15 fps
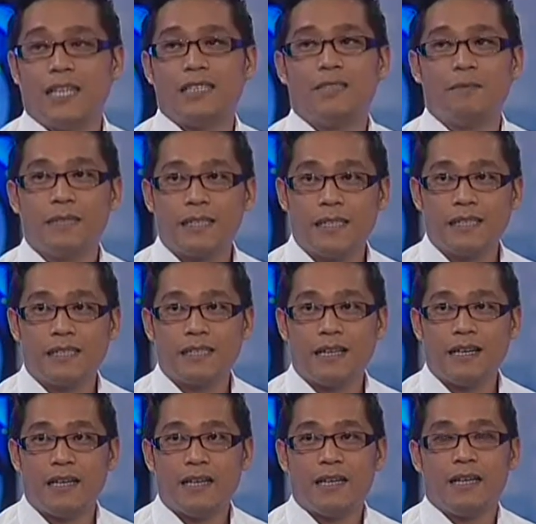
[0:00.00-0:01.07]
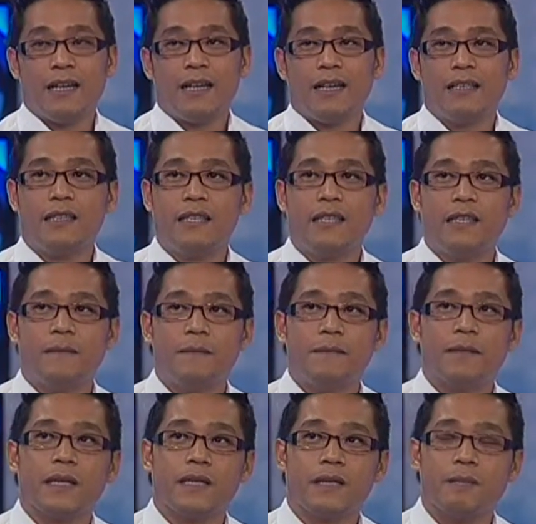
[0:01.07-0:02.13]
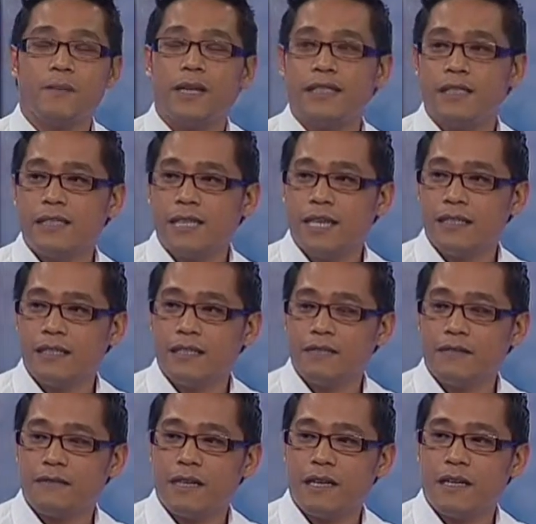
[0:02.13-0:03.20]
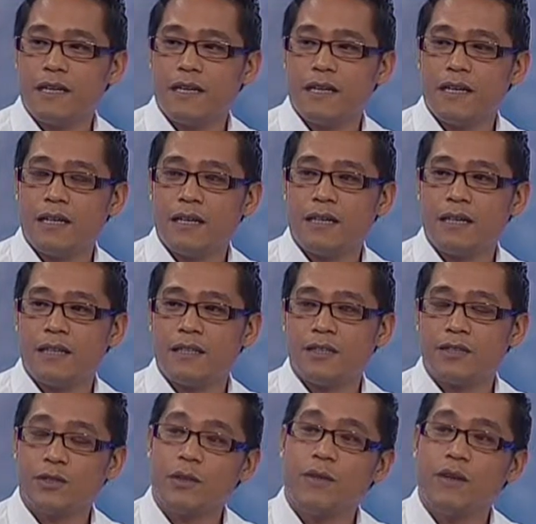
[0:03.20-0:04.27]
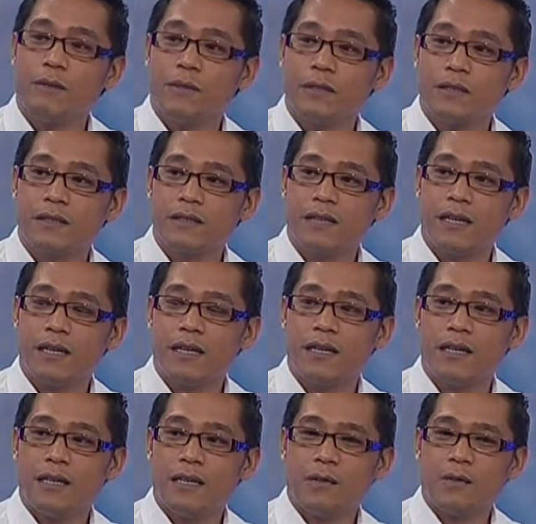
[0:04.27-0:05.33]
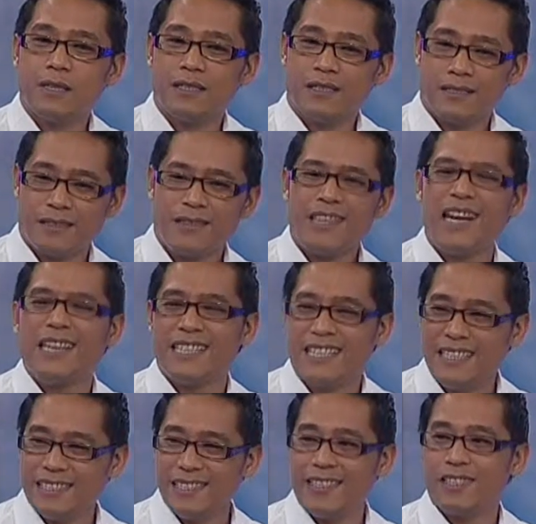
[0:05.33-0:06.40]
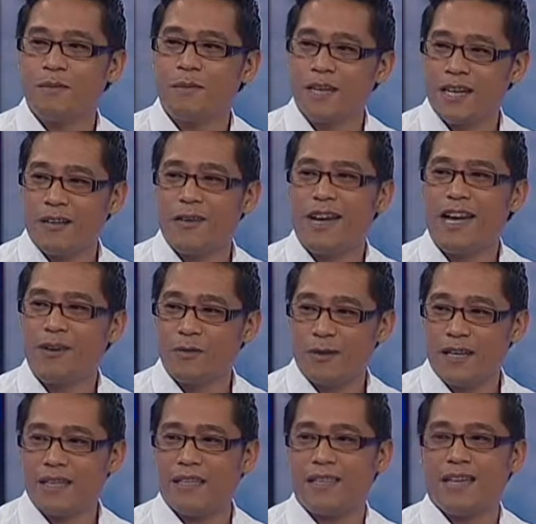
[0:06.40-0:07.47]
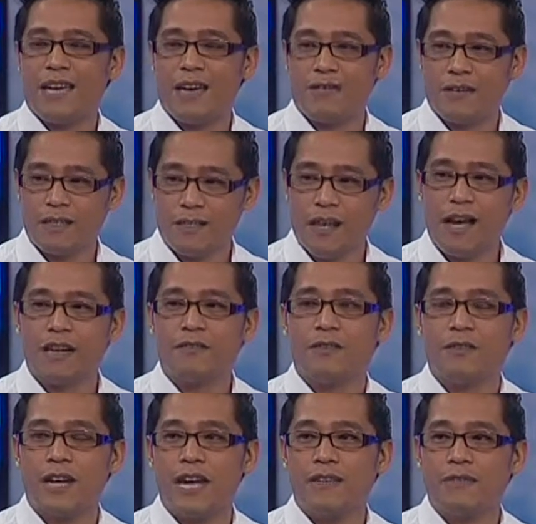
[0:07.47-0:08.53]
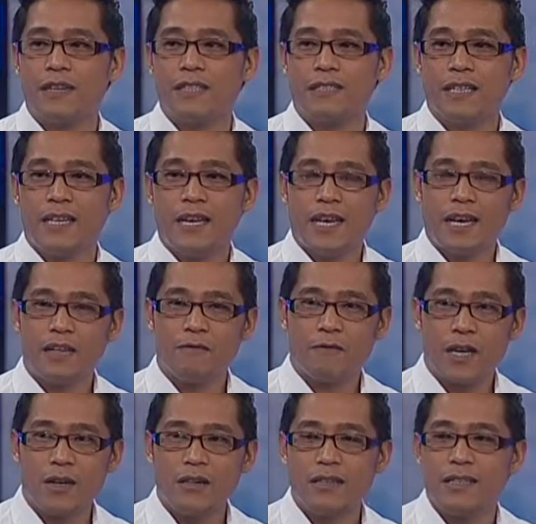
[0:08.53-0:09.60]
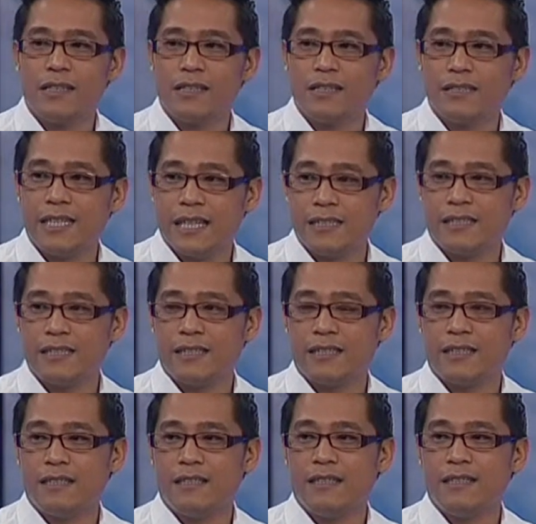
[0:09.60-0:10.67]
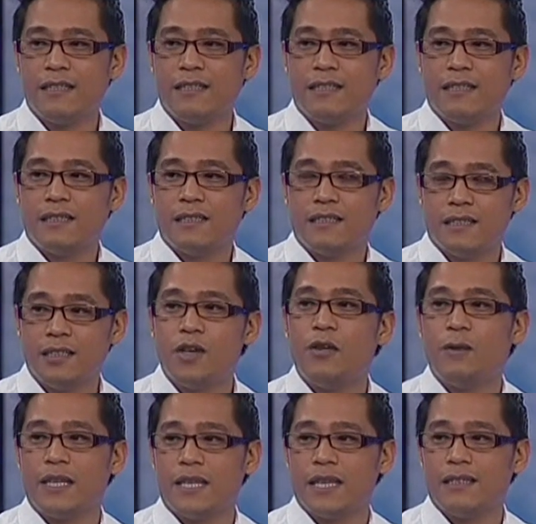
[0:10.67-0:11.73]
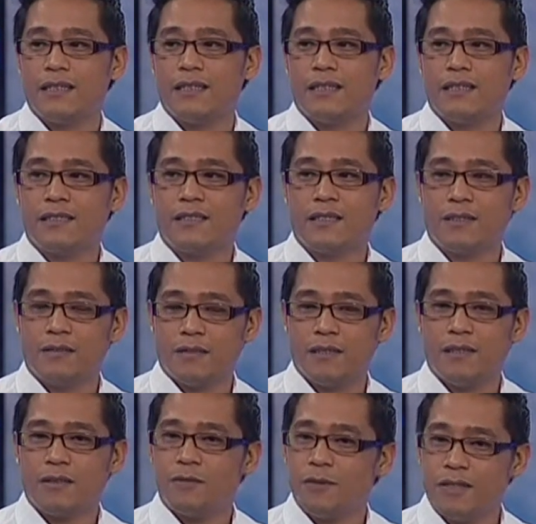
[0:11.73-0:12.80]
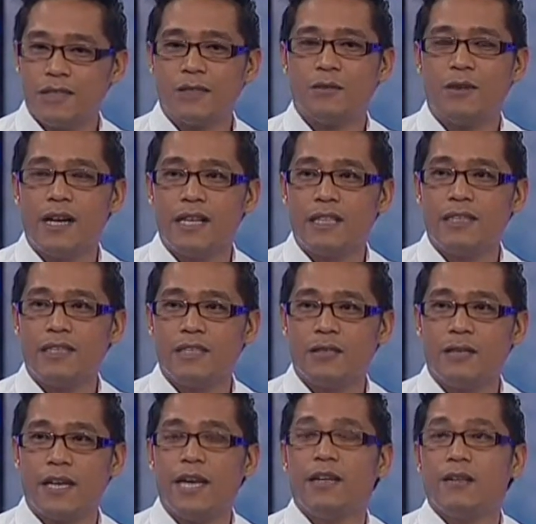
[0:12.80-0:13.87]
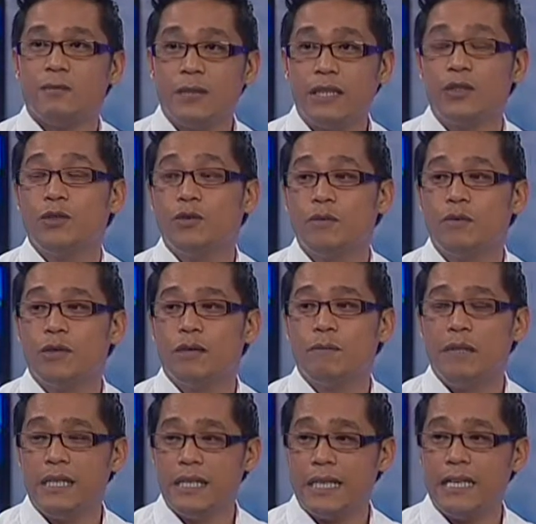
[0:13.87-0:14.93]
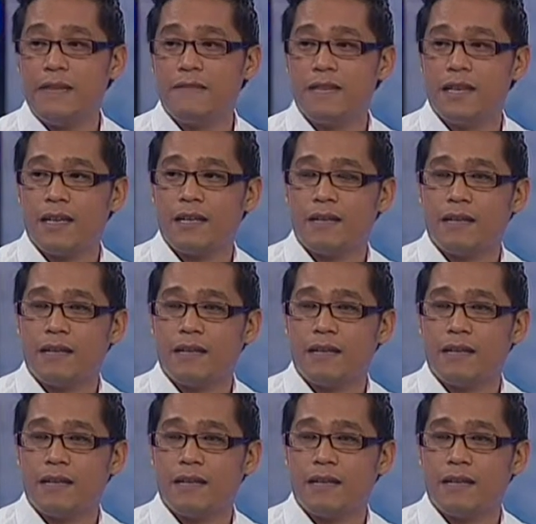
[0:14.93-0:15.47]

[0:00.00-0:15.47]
it's because the presentation of storybooks was a lot easier to play around with. They have a lot of graphics and very little text to go with it. So we just wanted to, and we do believe that